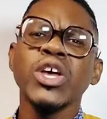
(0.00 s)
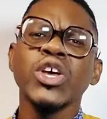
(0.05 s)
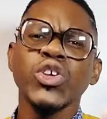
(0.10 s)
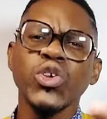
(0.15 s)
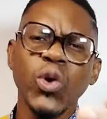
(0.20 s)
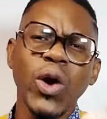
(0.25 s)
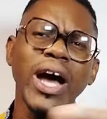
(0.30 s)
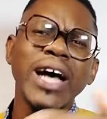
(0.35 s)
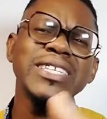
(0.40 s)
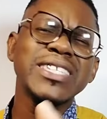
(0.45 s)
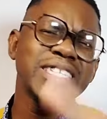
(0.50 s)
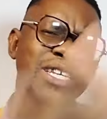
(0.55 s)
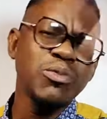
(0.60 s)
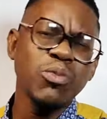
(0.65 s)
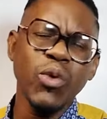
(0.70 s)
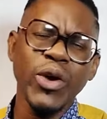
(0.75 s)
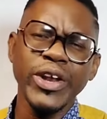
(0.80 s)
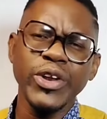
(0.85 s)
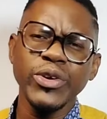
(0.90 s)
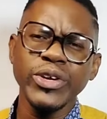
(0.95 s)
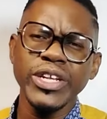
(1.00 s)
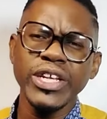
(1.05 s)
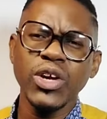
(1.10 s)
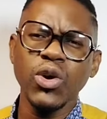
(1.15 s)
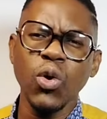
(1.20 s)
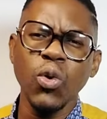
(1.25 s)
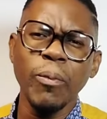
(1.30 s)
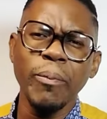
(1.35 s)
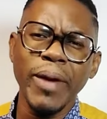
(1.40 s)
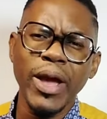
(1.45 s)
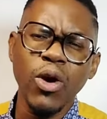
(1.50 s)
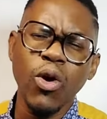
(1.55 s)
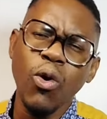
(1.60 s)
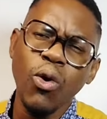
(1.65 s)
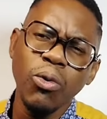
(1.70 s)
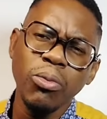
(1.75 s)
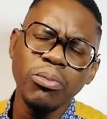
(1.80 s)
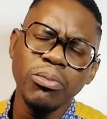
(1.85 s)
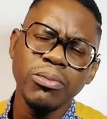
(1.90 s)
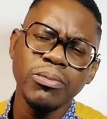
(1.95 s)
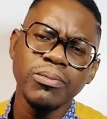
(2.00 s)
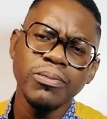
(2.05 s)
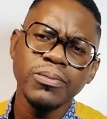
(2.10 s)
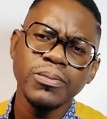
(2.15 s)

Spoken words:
you ask him, why don't he go back home?